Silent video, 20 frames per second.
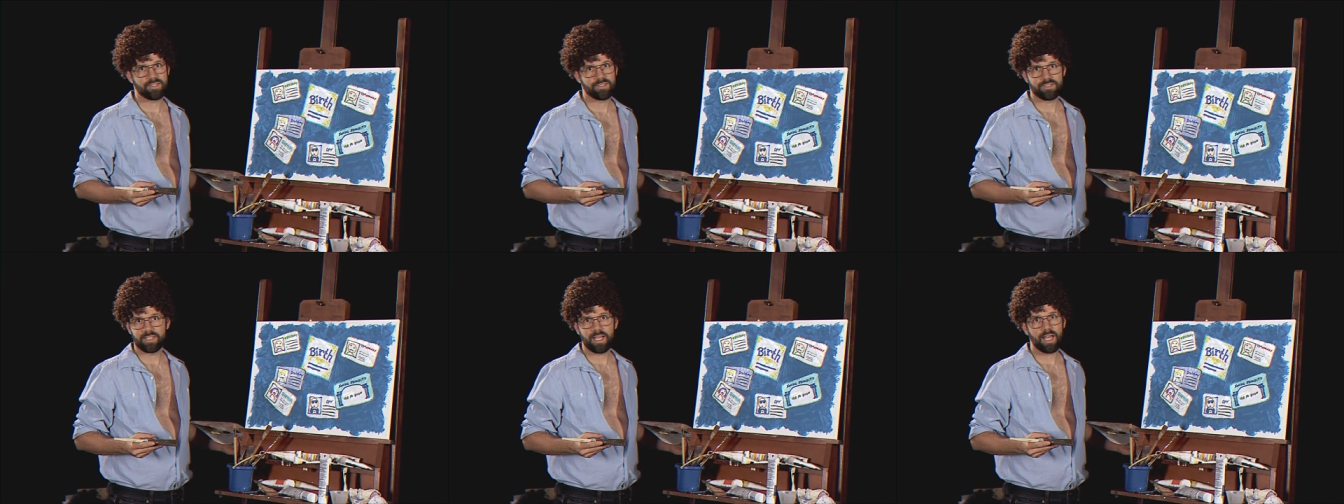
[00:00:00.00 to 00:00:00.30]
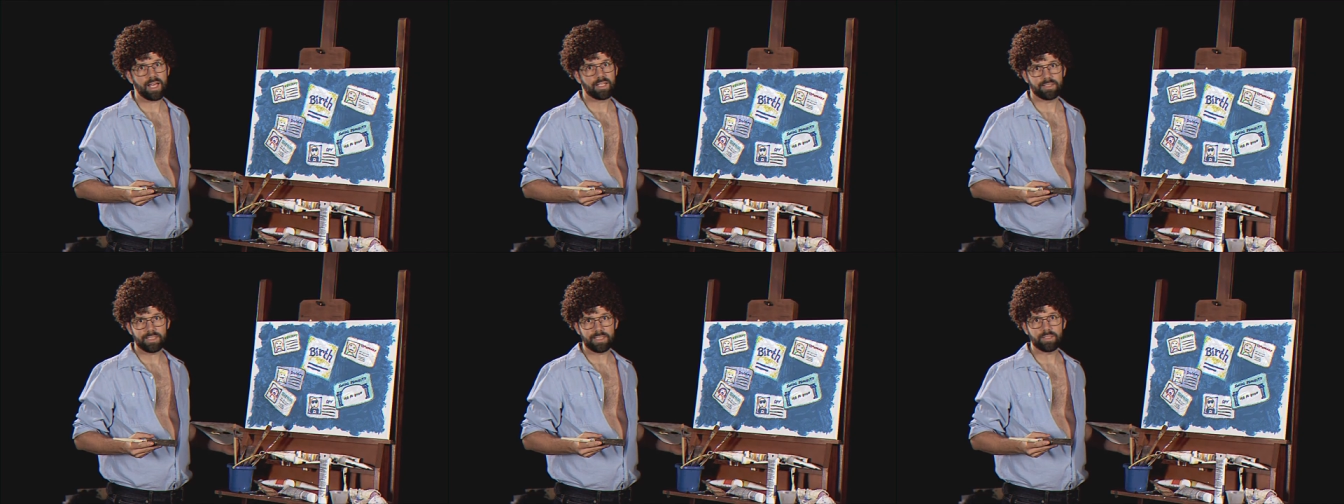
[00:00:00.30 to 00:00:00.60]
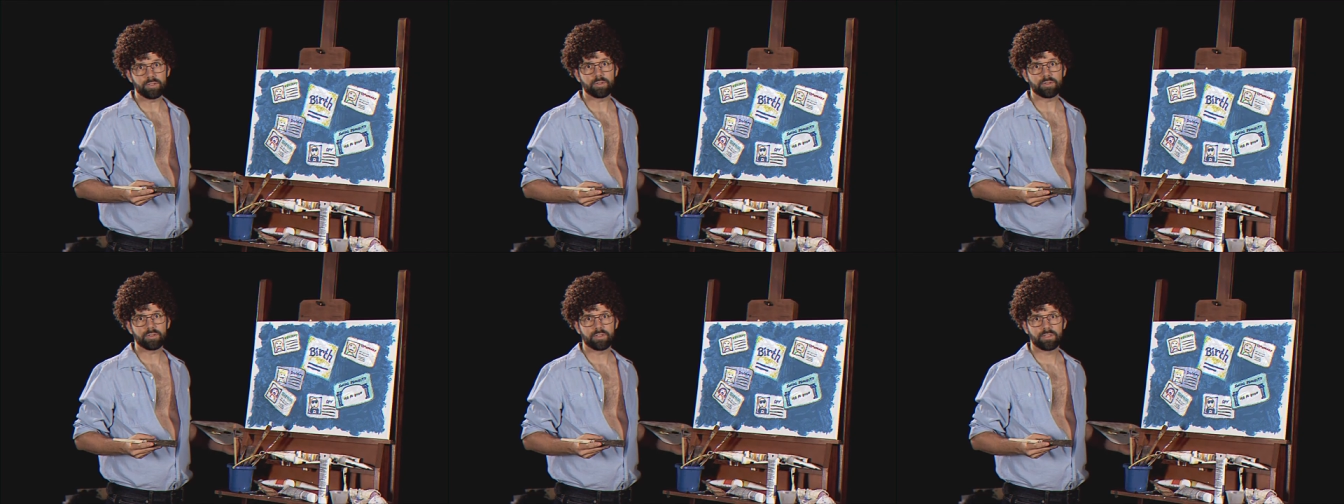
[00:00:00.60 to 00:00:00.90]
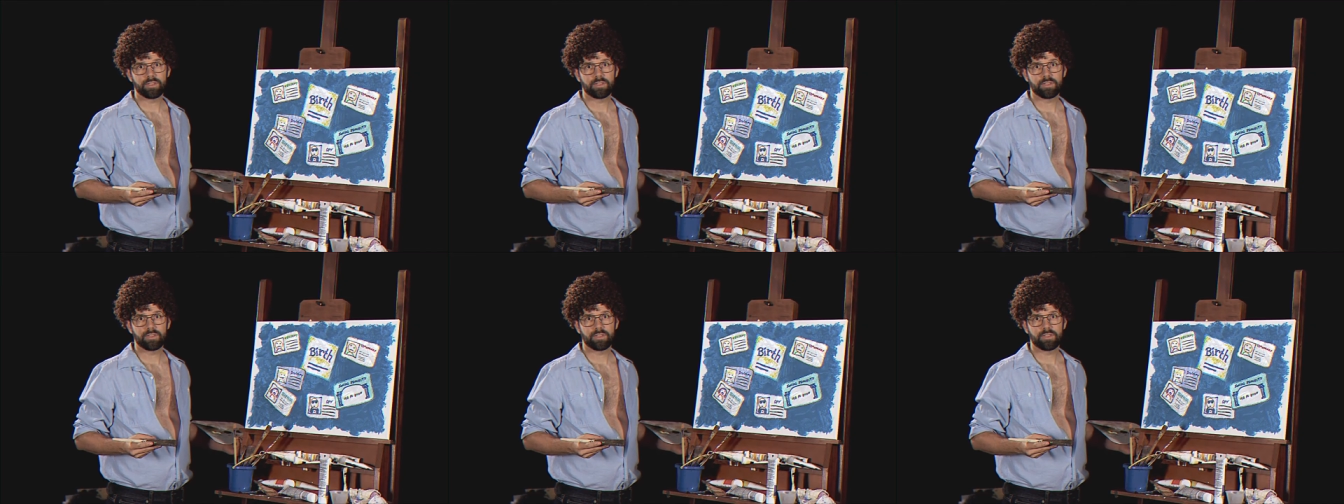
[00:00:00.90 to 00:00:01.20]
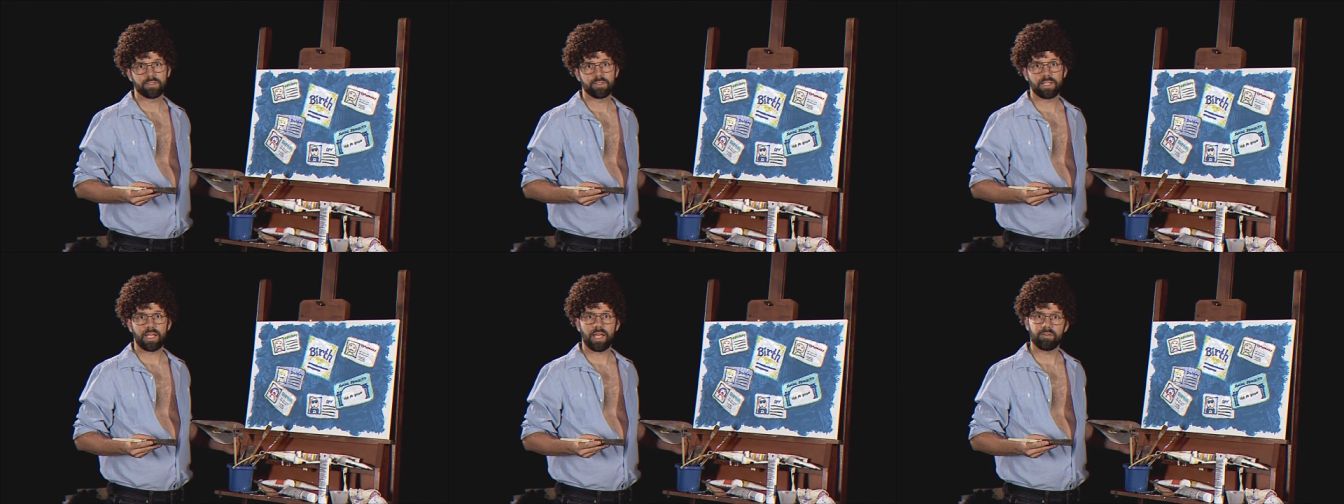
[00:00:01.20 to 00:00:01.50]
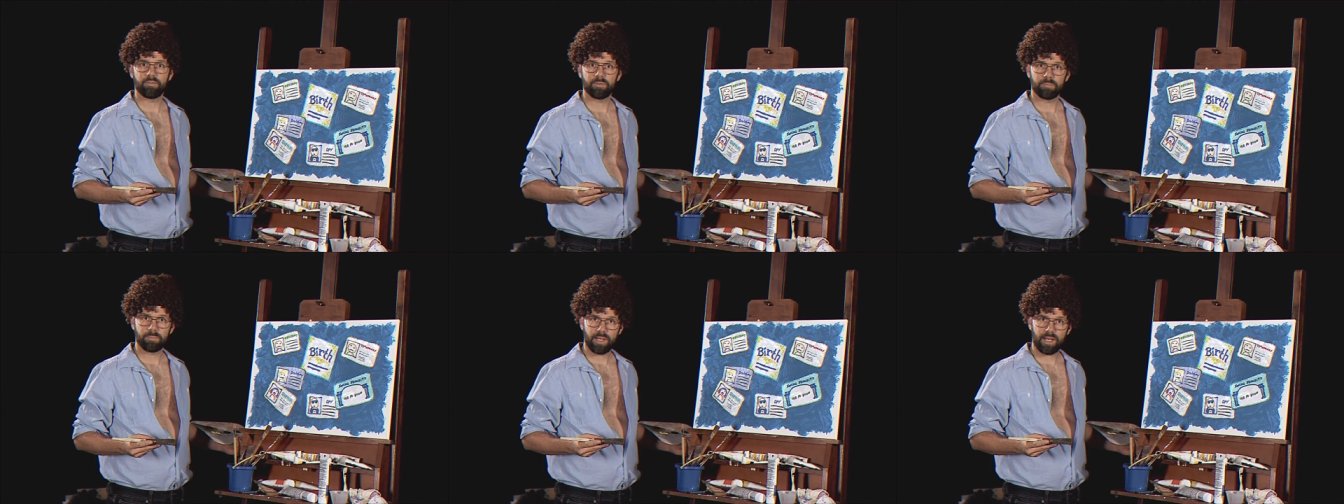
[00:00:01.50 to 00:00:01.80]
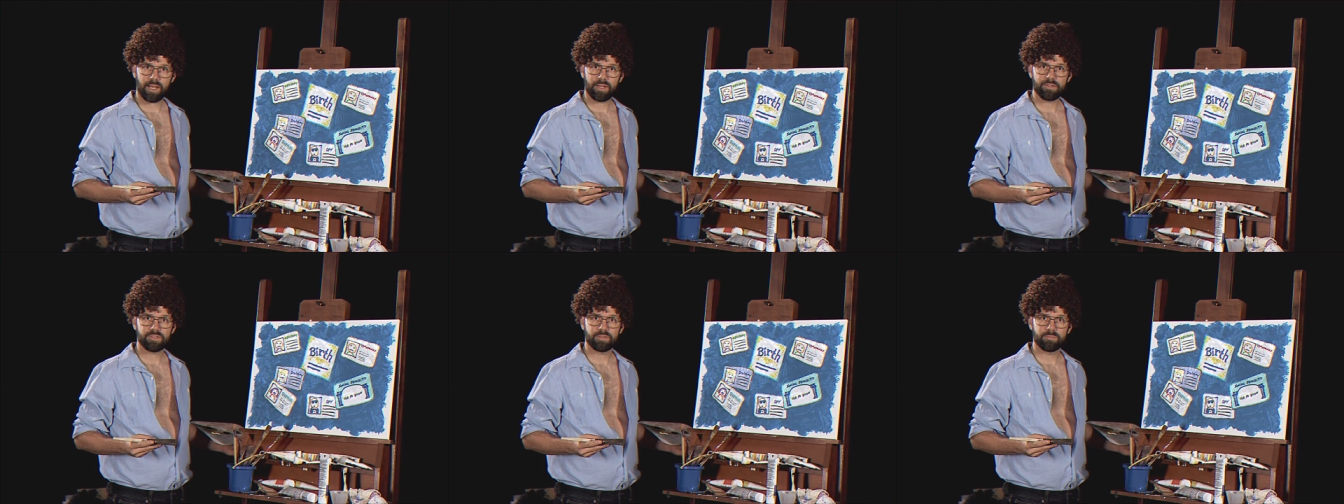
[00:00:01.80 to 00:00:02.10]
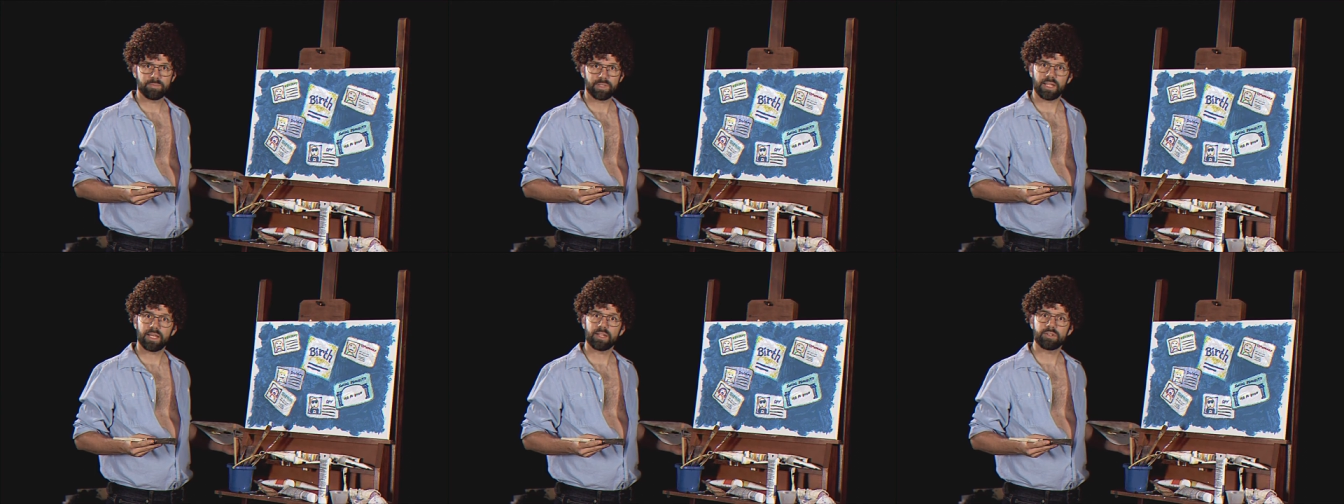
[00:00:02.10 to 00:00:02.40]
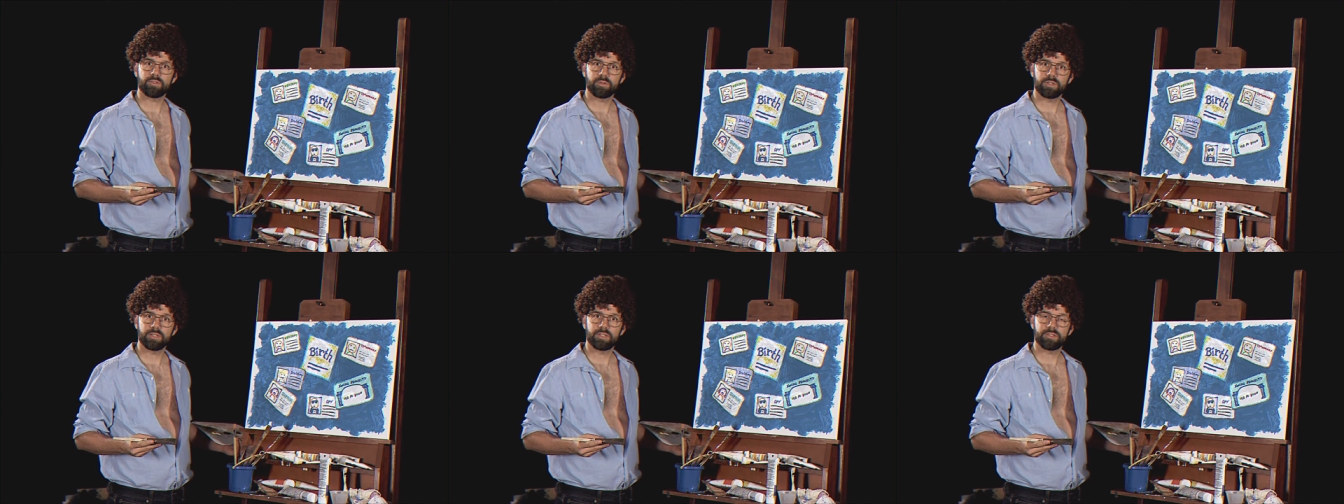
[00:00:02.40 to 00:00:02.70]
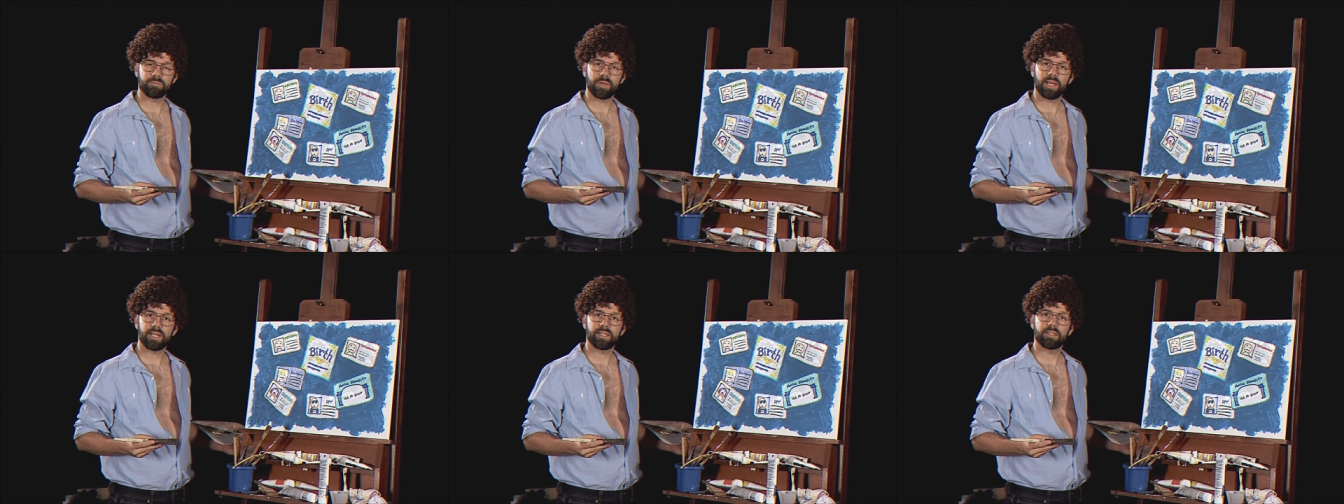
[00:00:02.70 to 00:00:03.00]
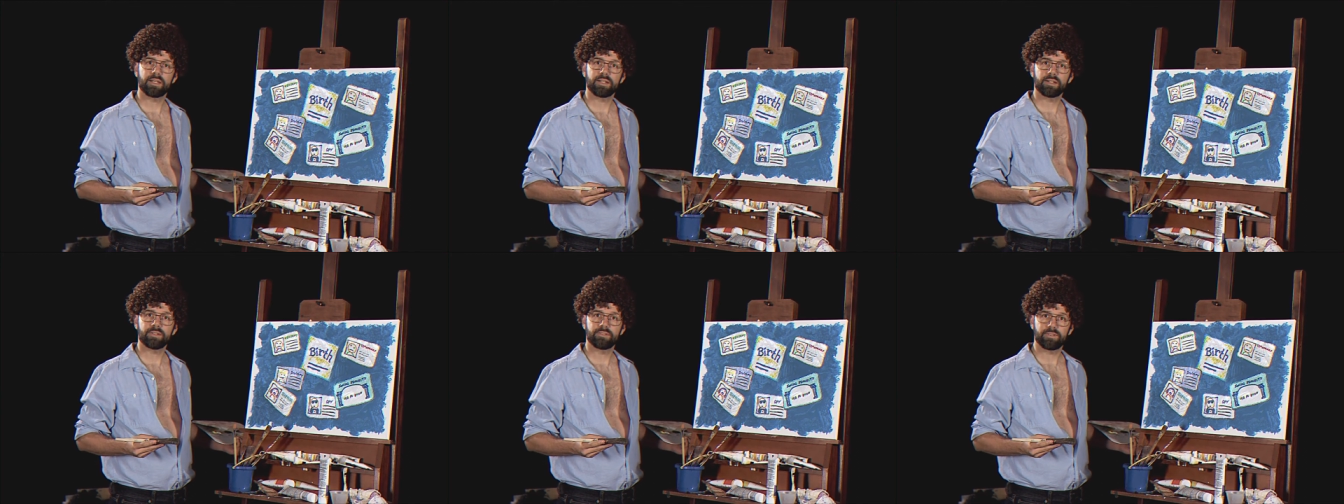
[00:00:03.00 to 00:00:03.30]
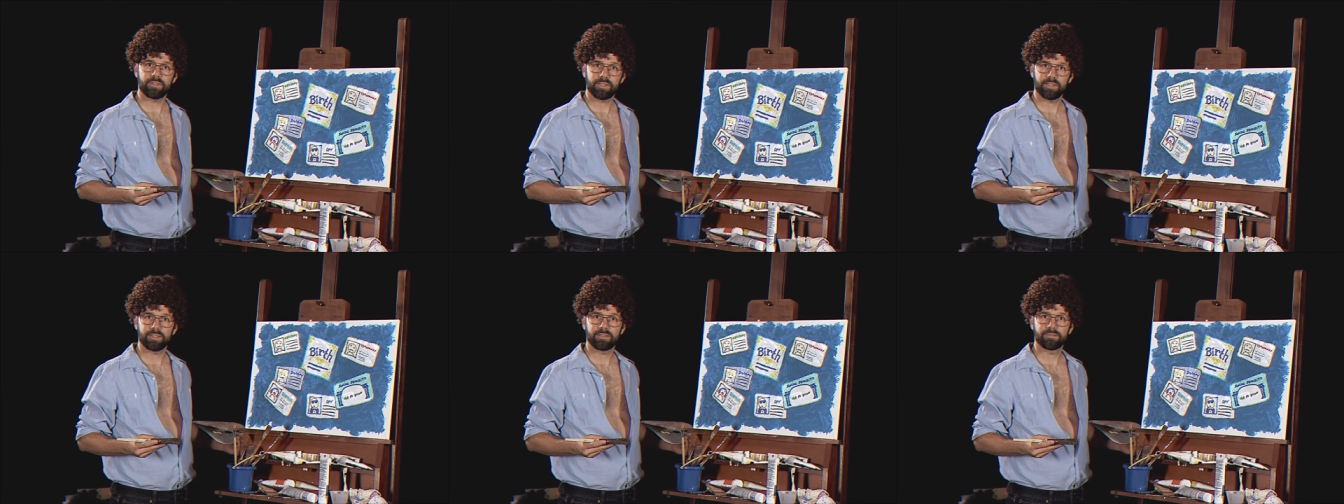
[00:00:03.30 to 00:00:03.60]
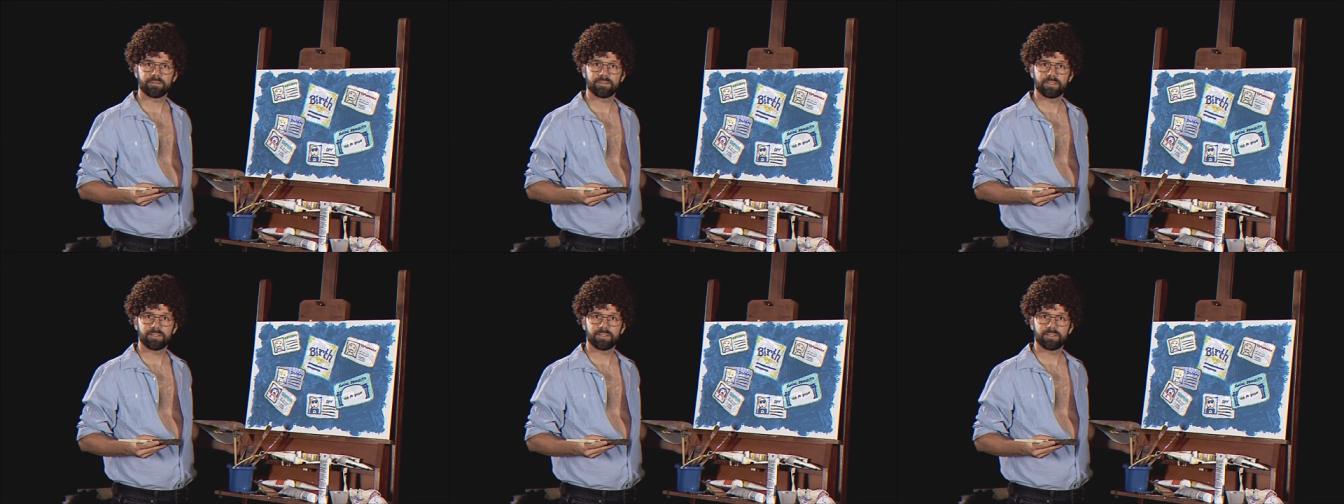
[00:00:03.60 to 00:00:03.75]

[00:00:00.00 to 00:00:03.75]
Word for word: it is not legal to have a possum that I treat as my young son.